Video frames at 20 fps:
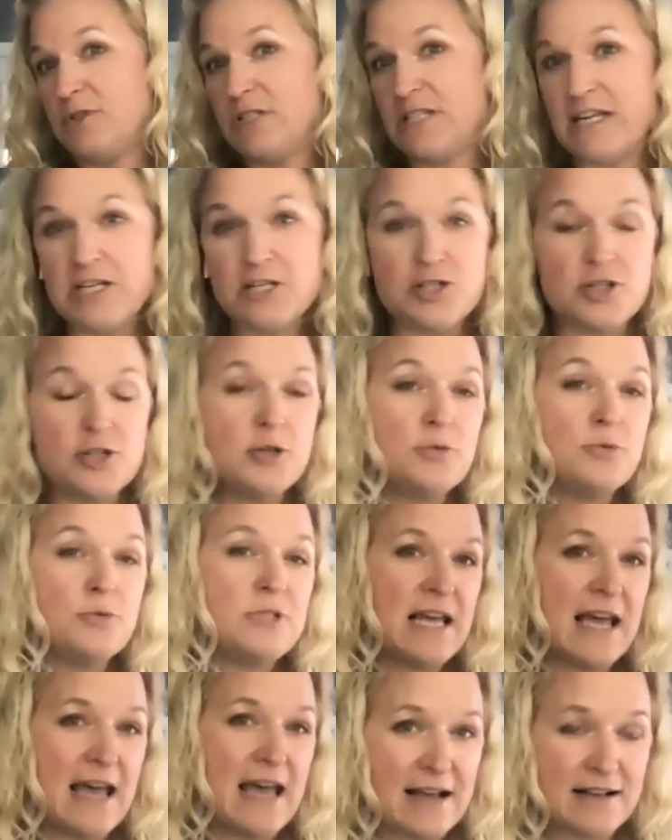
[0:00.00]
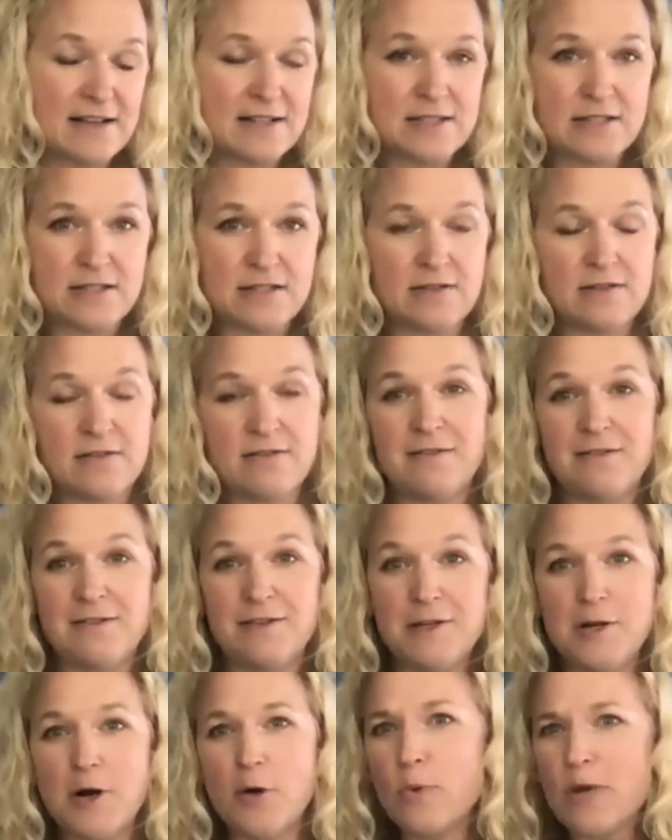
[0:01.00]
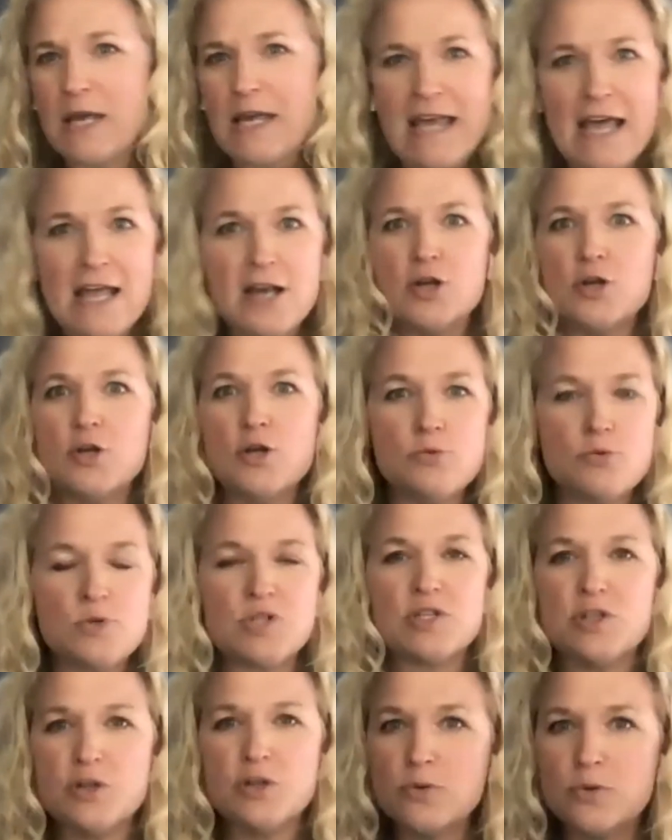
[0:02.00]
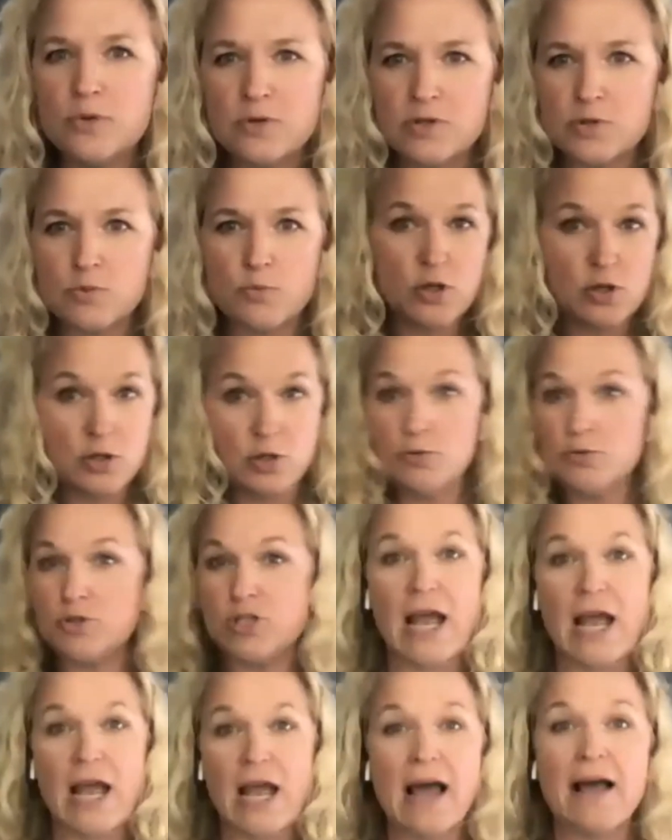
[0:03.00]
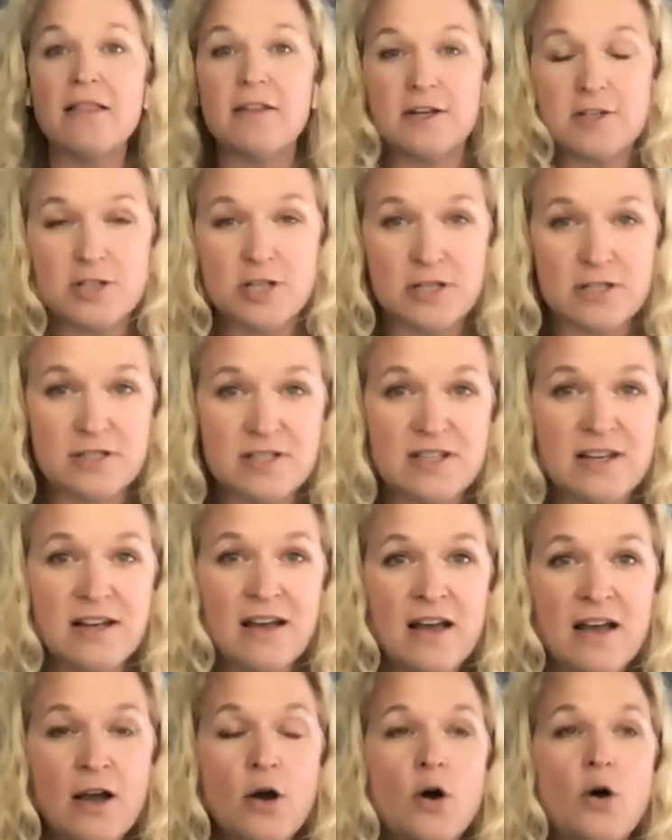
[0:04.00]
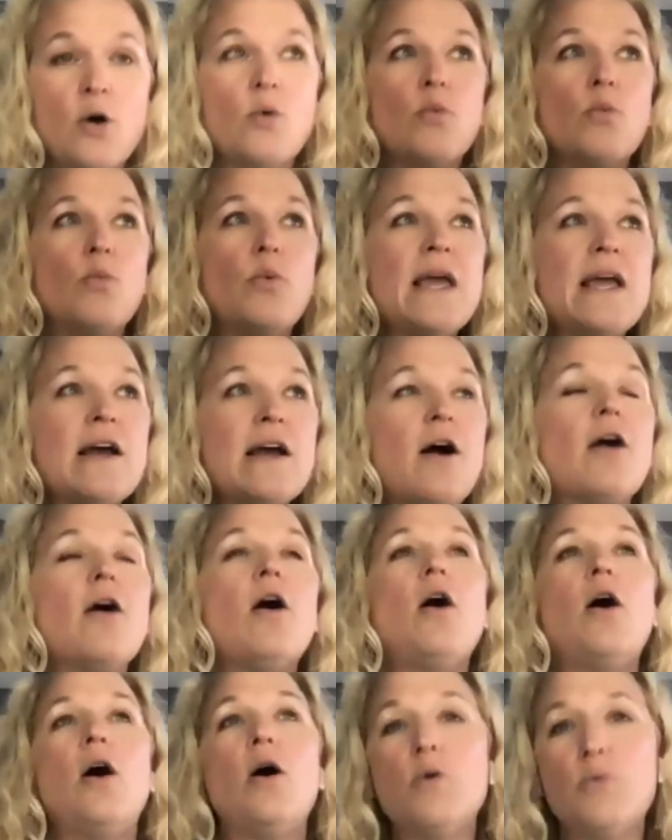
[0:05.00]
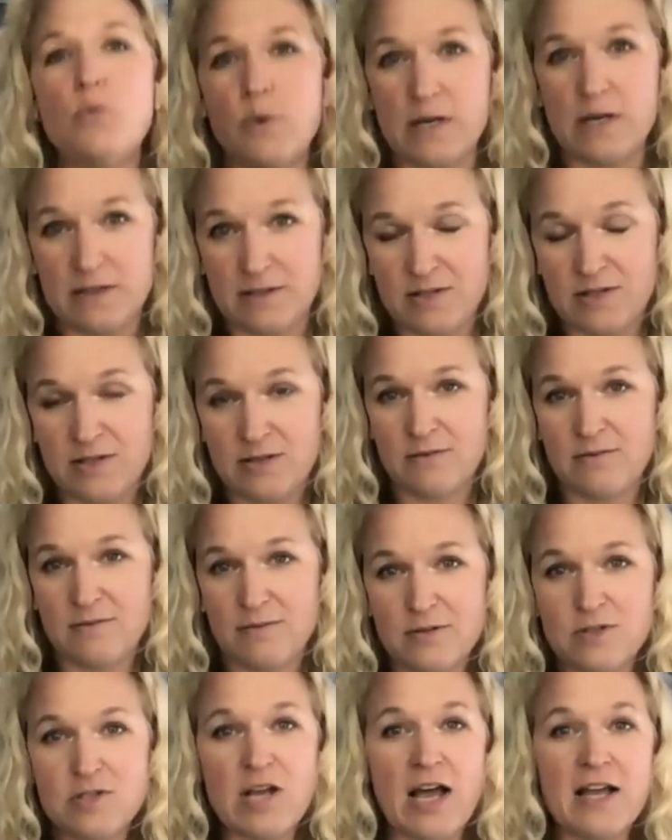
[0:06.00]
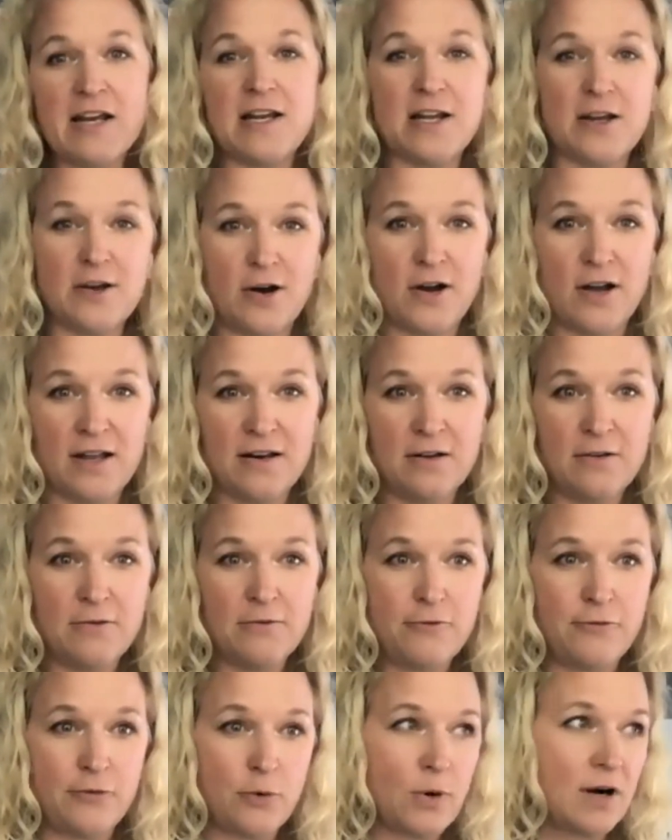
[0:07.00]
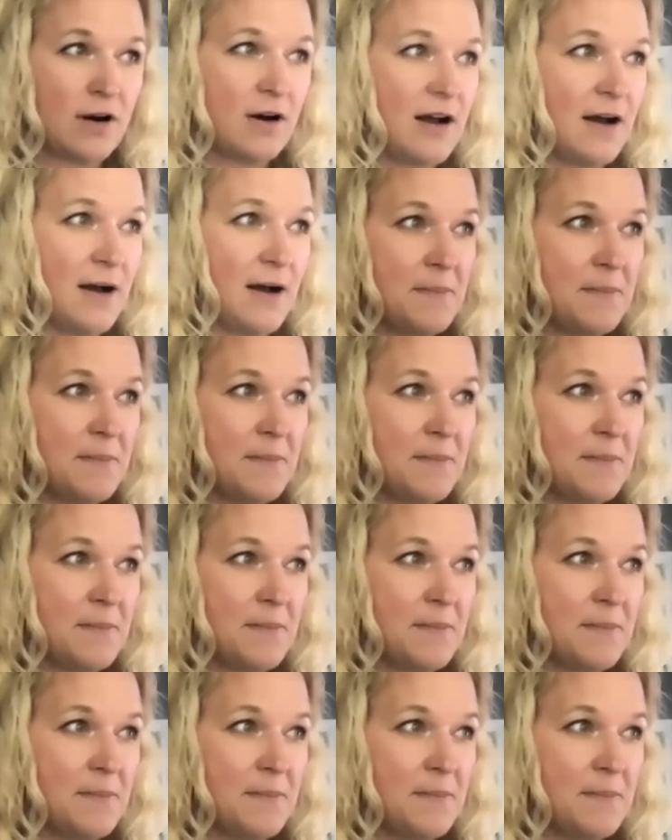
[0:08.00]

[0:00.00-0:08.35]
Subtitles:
teach new texts. You know, we get new students with new challenges. We are always signing on for